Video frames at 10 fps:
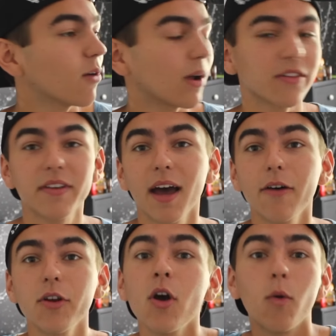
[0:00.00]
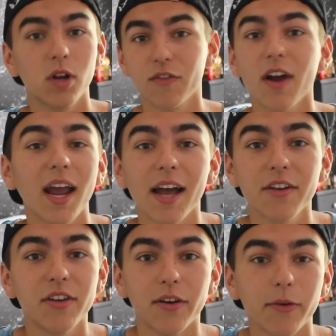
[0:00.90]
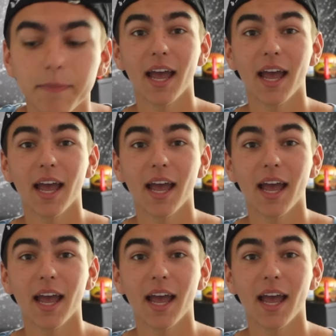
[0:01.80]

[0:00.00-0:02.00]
around the town, whatever I gotta do.